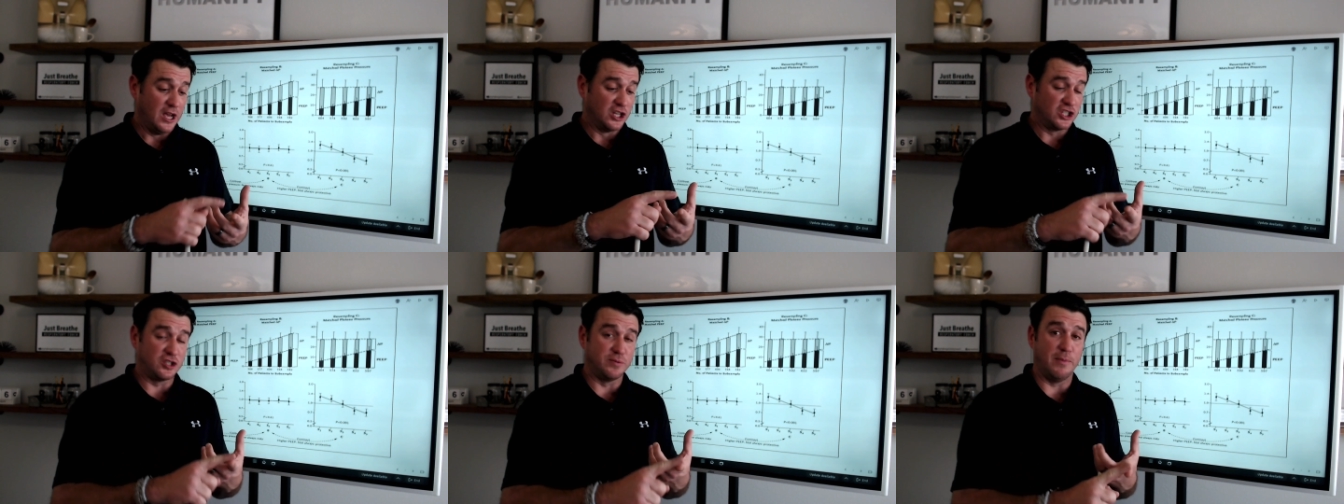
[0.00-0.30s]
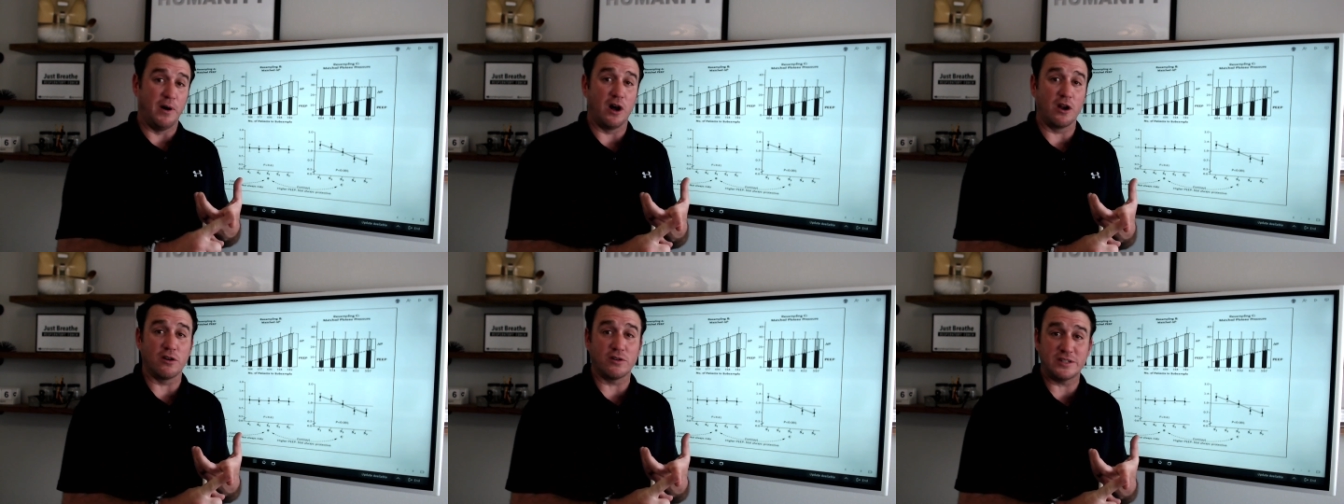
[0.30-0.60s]

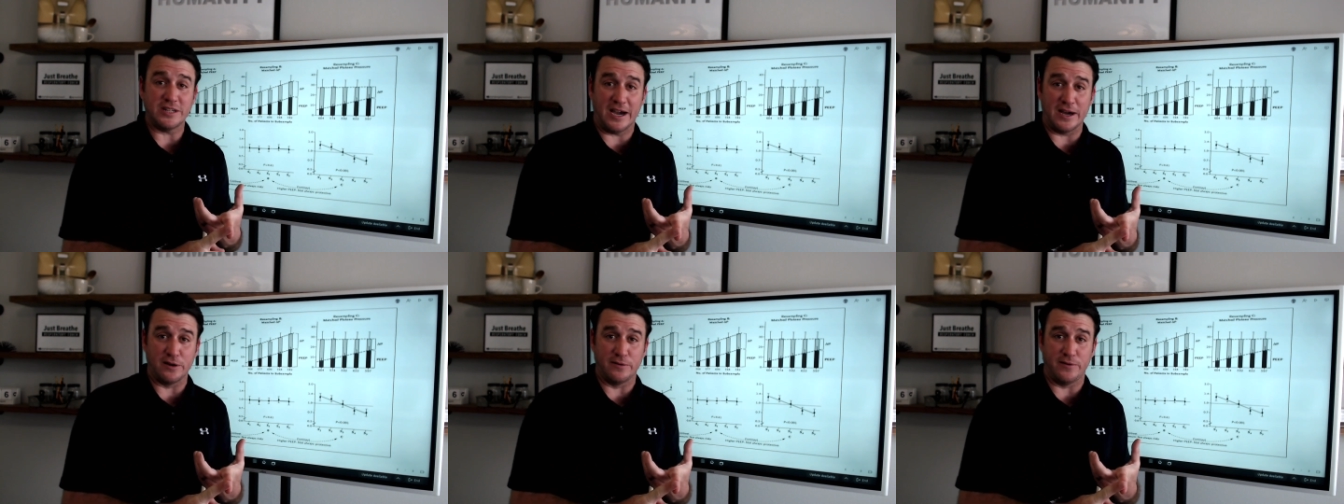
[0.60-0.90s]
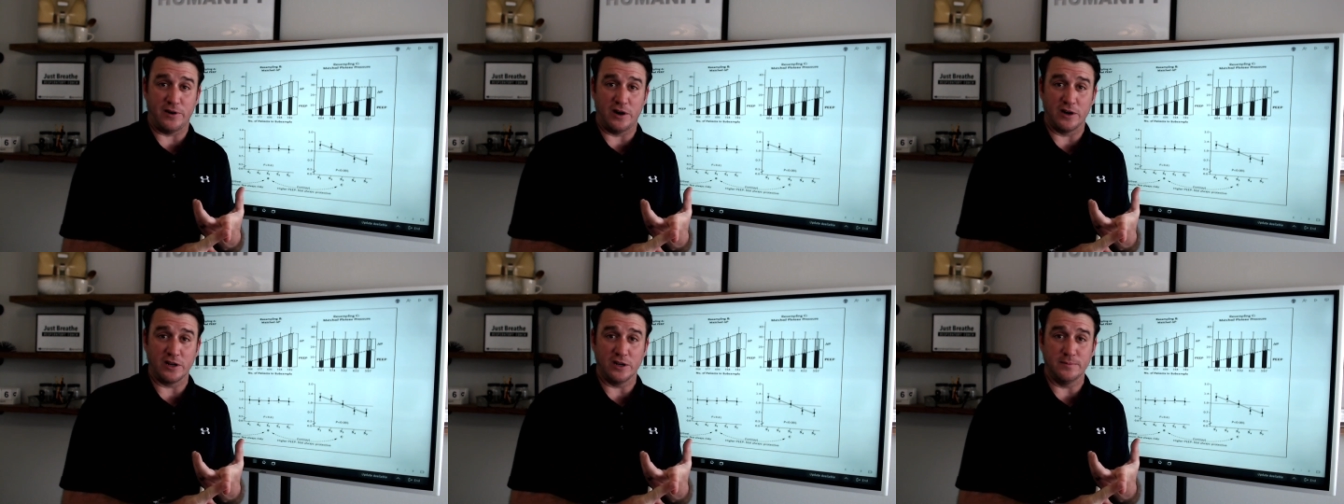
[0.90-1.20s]
smaller tidal
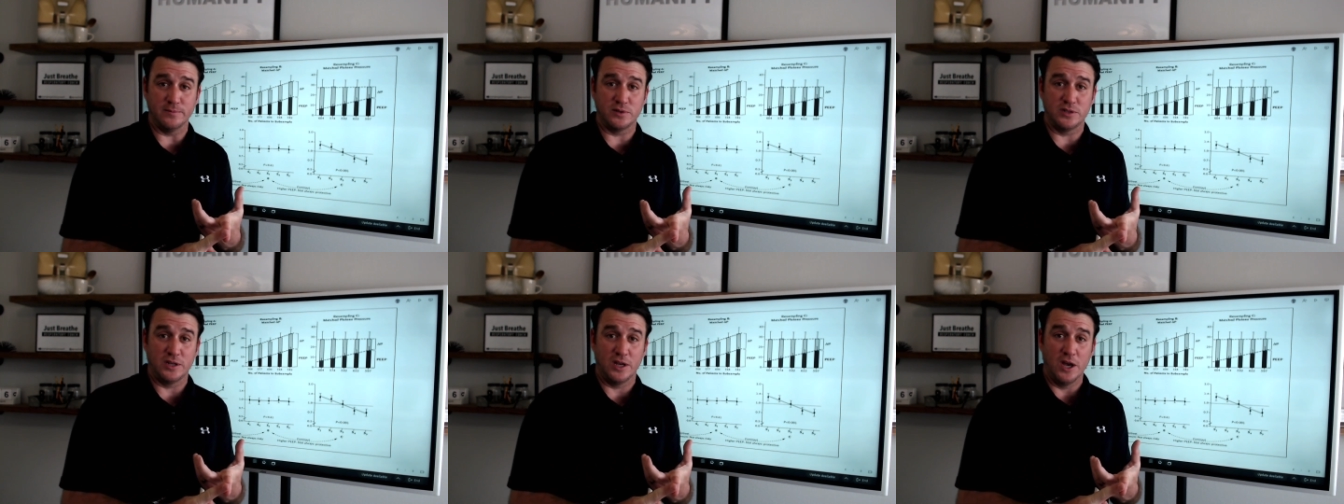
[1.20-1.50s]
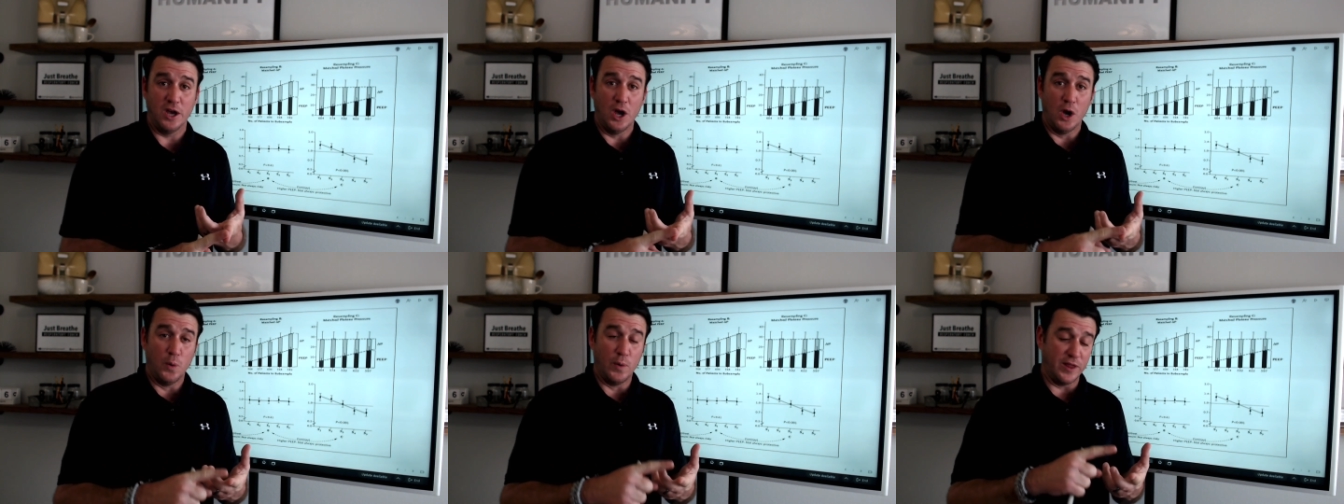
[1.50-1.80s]
volumes
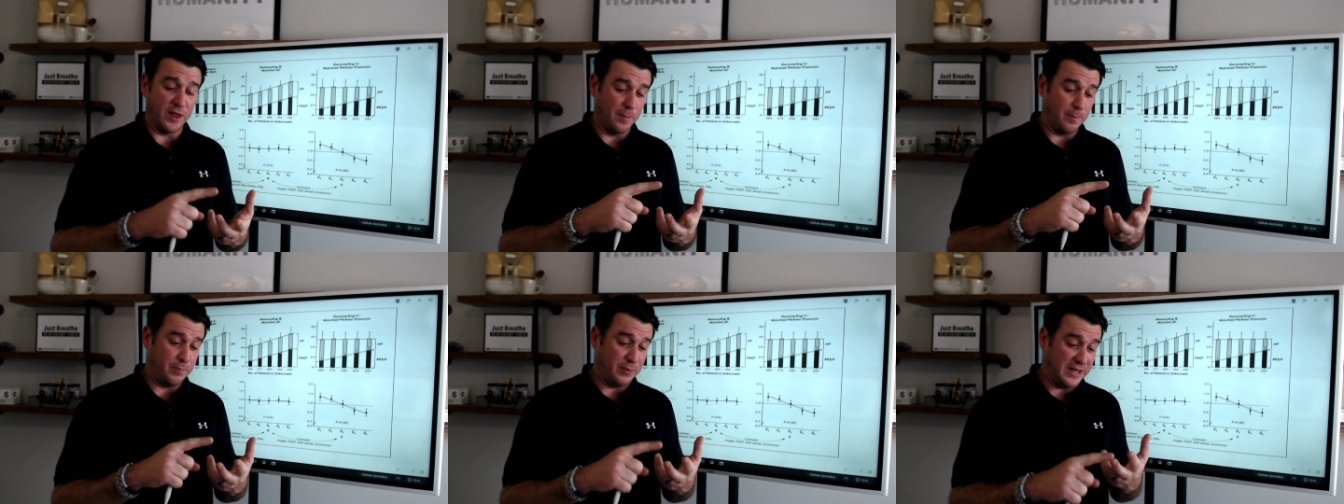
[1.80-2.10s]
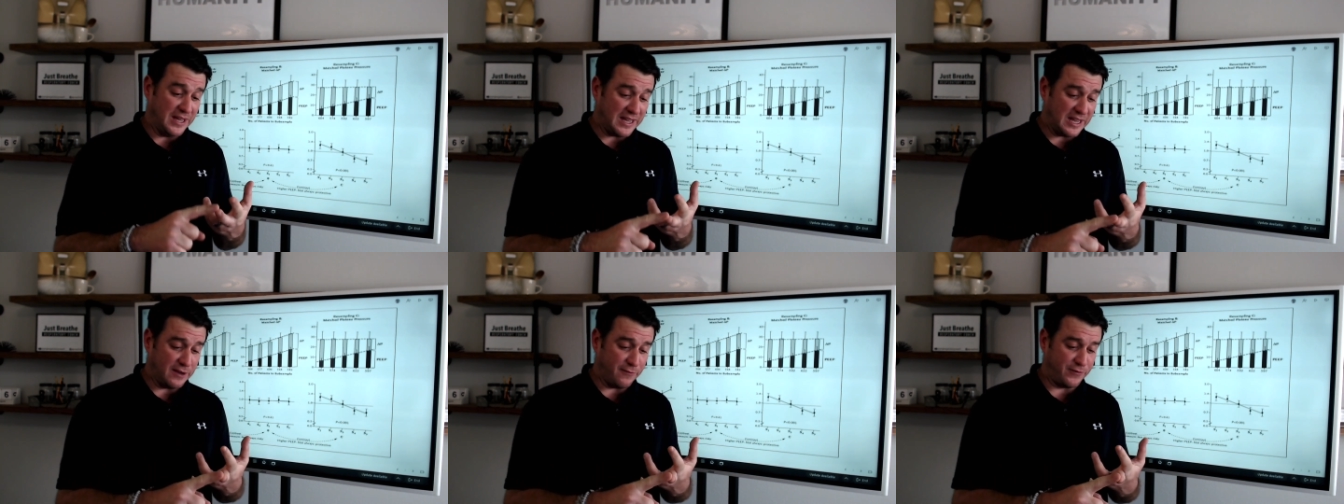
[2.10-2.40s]
with a
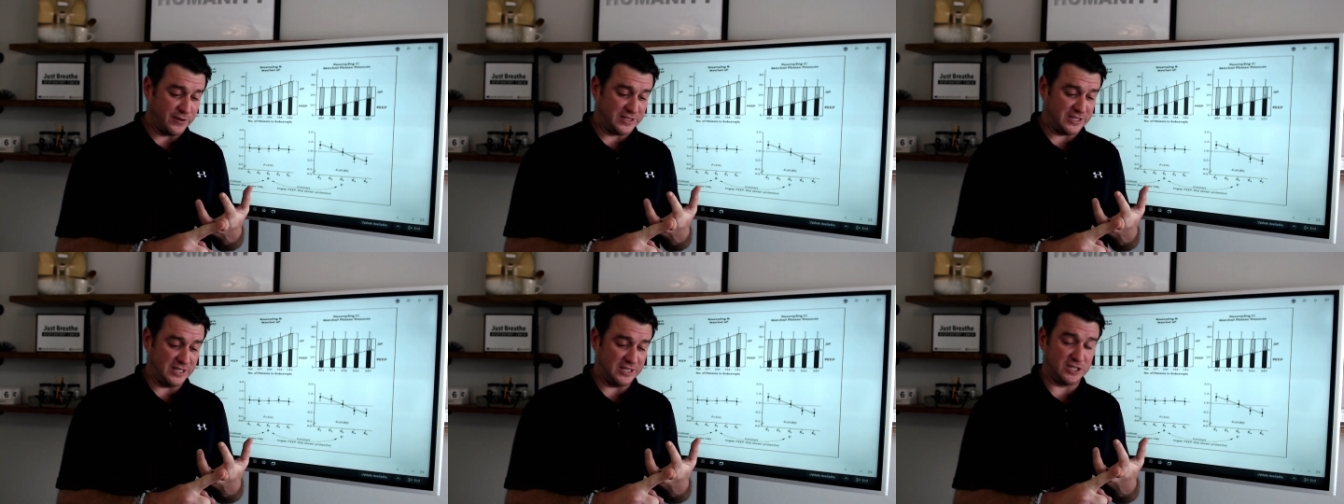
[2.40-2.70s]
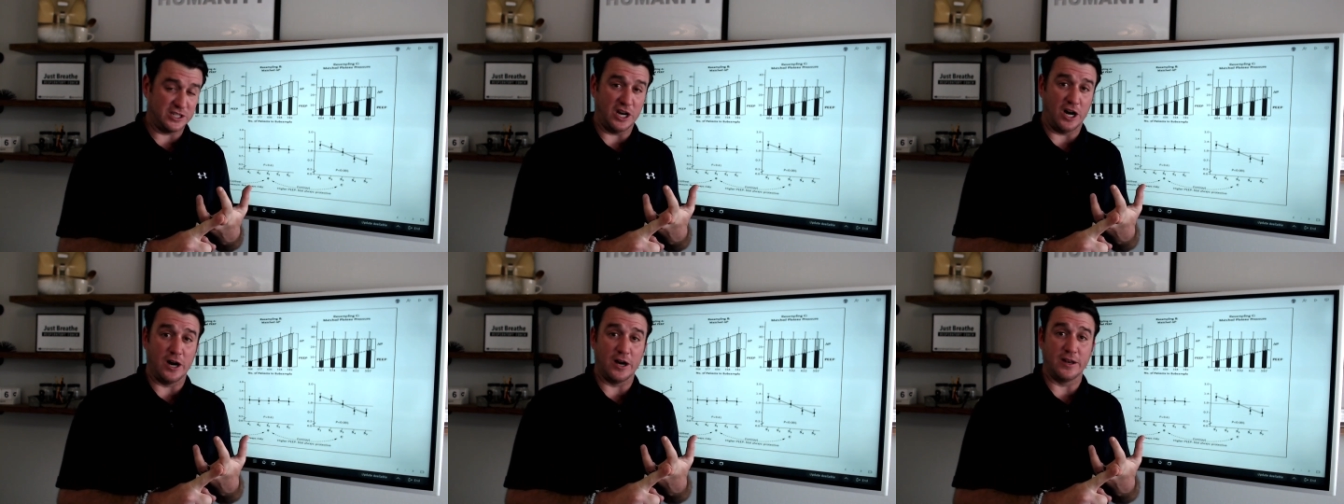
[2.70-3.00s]
big
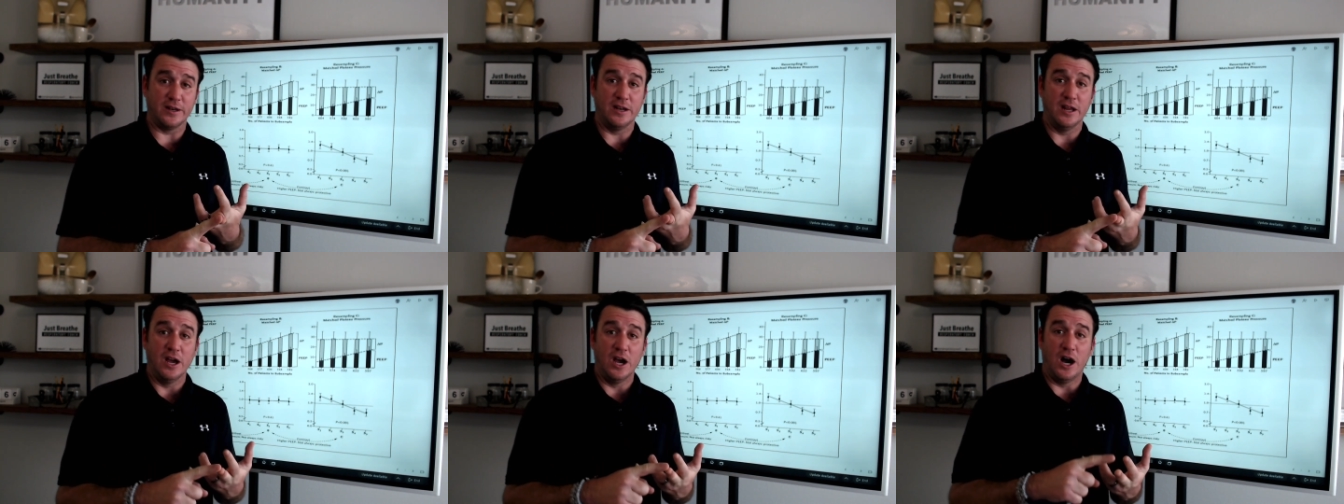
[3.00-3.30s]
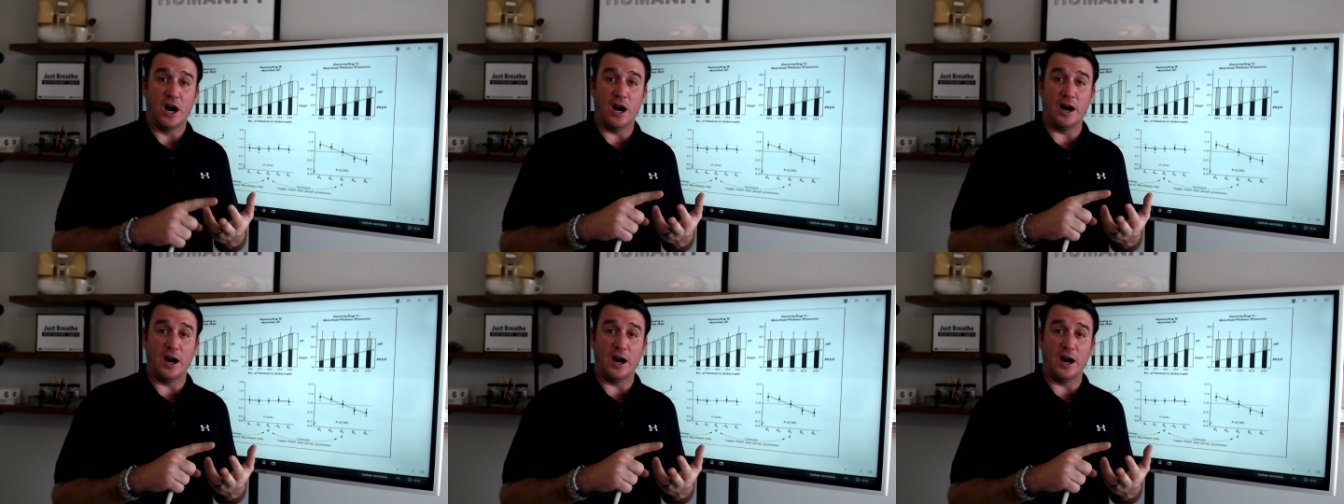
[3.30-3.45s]
emphasis on,